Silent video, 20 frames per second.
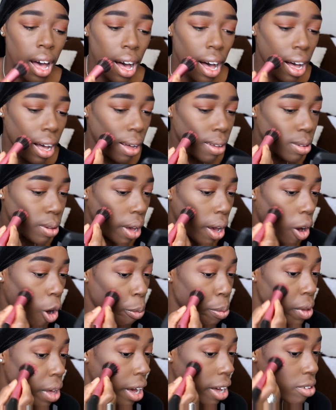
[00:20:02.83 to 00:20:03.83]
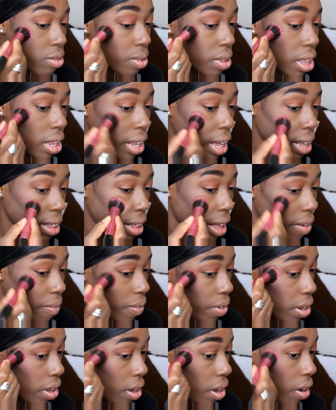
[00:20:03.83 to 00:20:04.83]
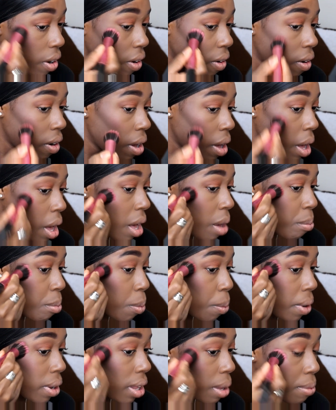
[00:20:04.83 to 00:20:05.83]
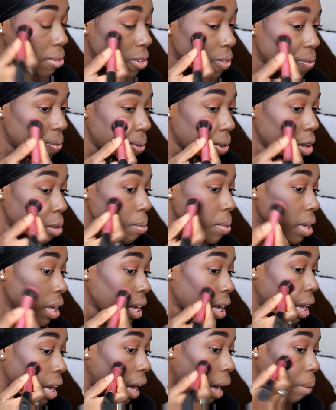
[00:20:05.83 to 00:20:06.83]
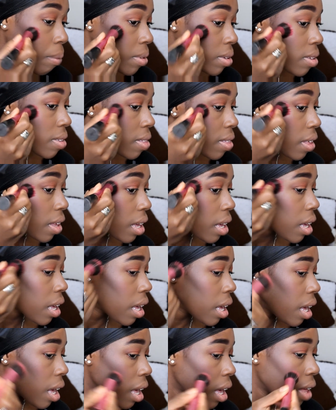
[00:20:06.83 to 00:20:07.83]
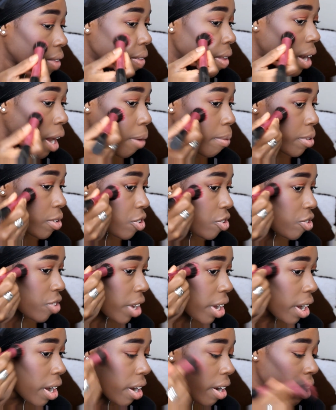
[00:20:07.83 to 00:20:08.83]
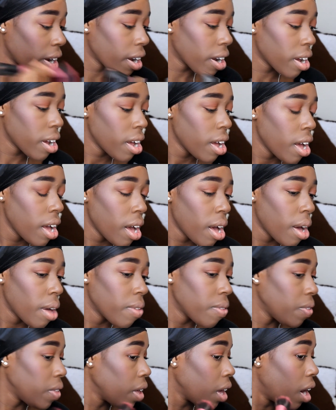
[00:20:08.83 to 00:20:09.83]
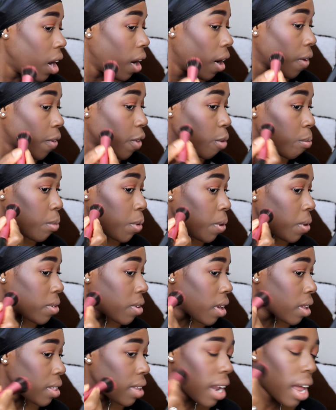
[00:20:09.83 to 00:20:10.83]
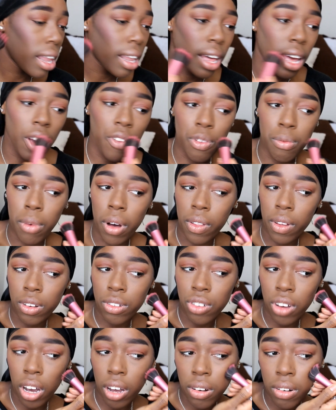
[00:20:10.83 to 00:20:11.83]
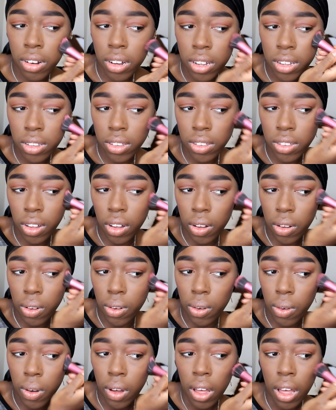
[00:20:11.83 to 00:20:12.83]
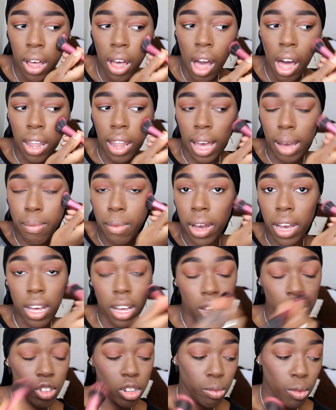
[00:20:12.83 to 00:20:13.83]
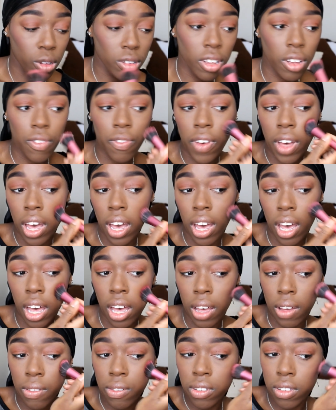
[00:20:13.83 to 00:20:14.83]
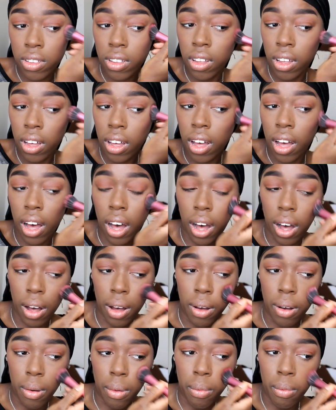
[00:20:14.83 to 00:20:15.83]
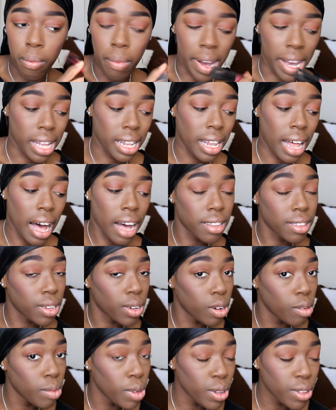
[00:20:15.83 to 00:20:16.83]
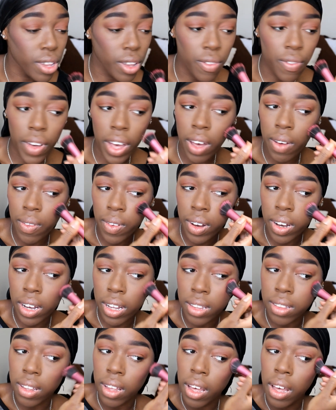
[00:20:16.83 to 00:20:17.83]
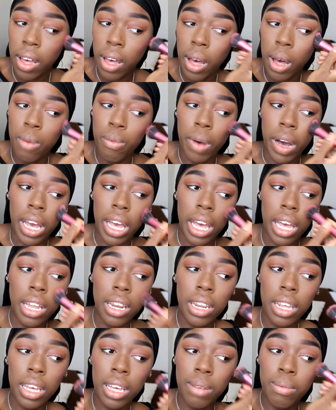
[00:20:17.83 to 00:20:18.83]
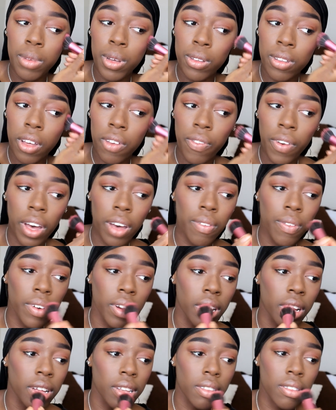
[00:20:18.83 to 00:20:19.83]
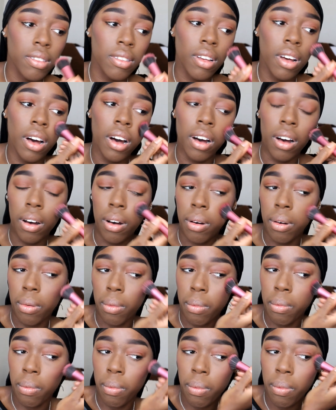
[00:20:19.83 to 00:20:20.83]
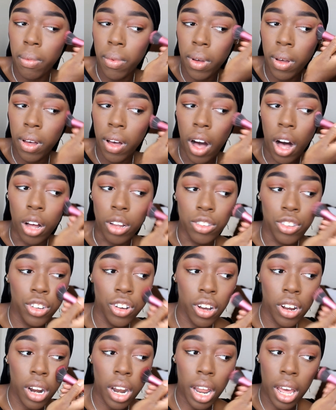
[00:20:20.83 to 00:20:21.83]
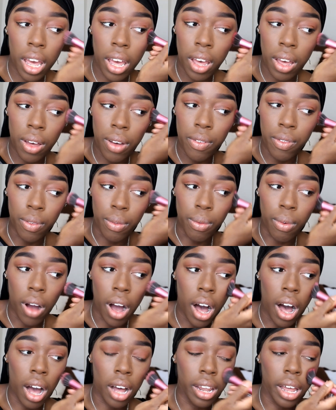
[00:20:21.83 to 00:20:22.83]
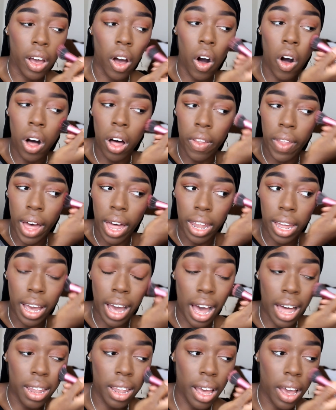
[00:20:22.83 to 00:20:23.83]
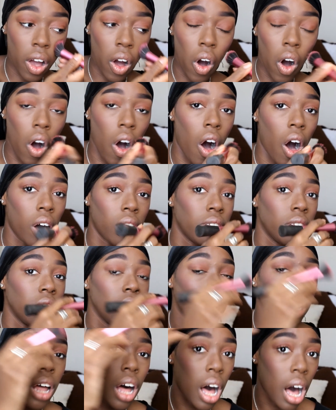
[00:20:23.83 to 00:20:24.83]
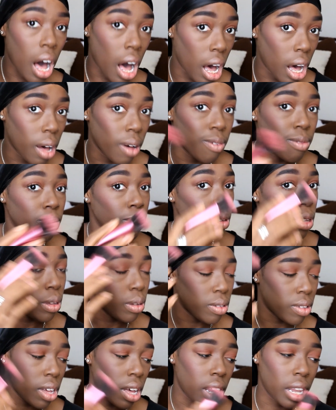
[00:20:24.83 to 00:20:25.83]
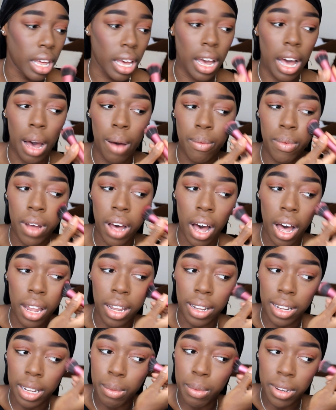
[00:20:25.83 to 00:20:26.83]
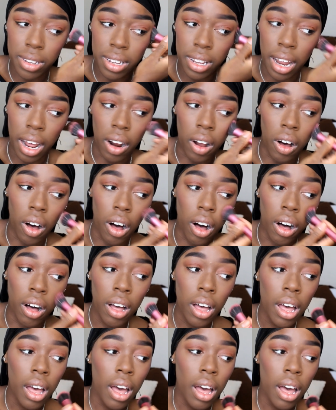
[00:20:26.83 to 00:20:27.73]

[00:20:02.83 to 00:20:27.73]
So I hope you guys really like that video. But while I was filming it, I was thinking that I would share the other music that I like from other genres. So like my country music faves, my classical music favorites, my indie music favorites, alternative, rock, like all that. Like I like a lot of music. Like I'm not limited at all.